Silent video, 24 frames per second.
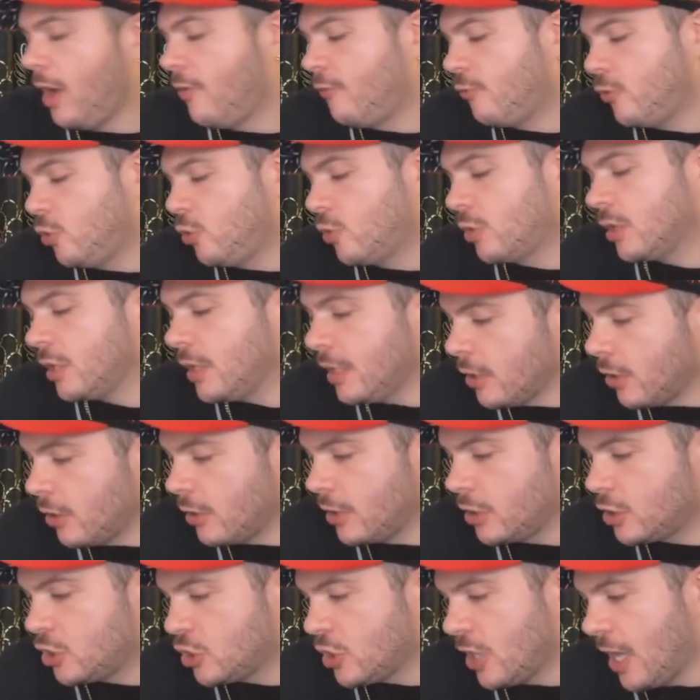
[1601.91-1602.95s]
if you click on
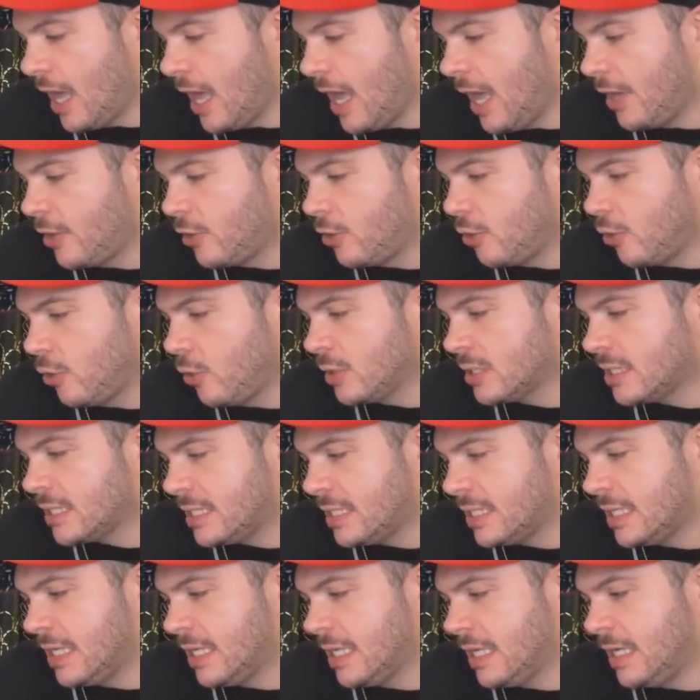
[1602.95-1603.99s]
a chat, you'll
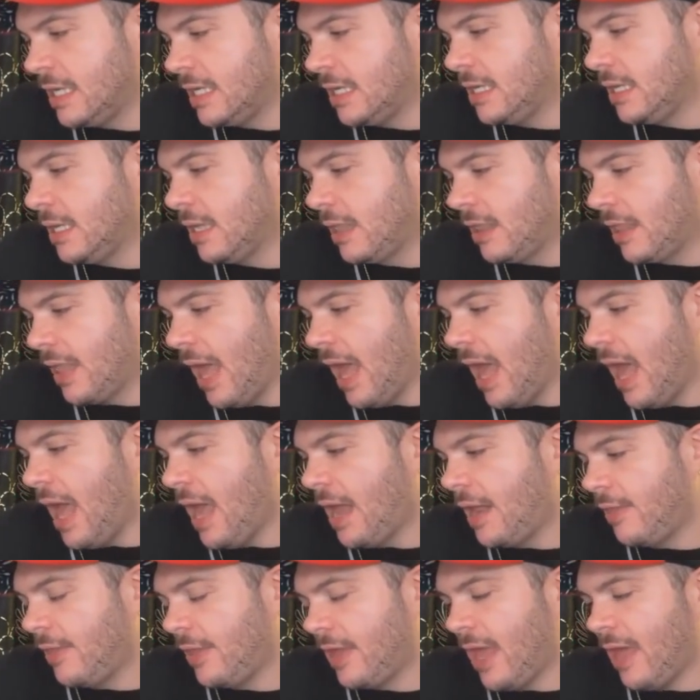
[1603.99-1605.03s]
see
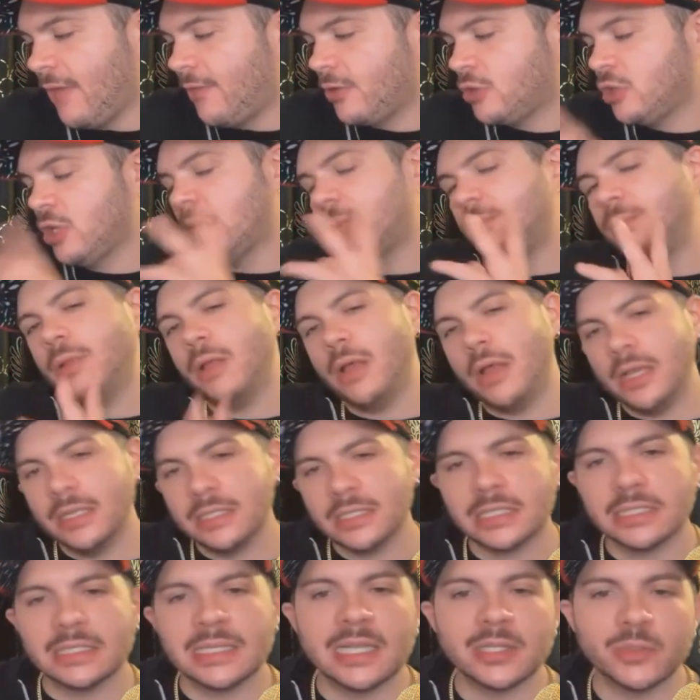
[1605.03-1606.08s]
that they have the check plus
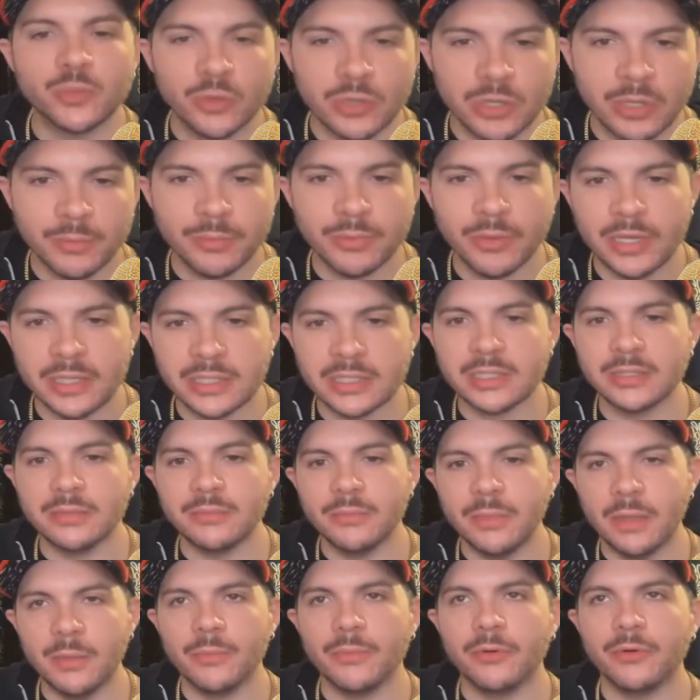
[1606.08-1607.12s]
because that's one of the plus
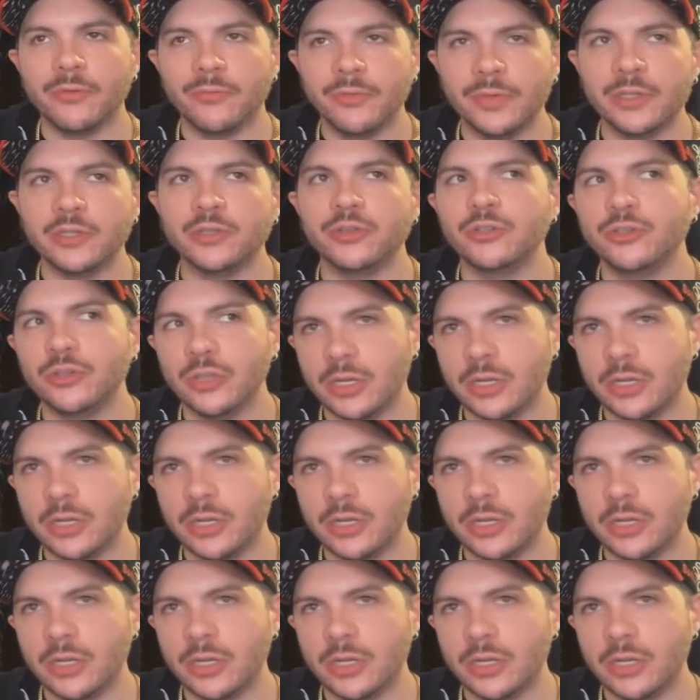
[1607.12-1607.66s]
member features.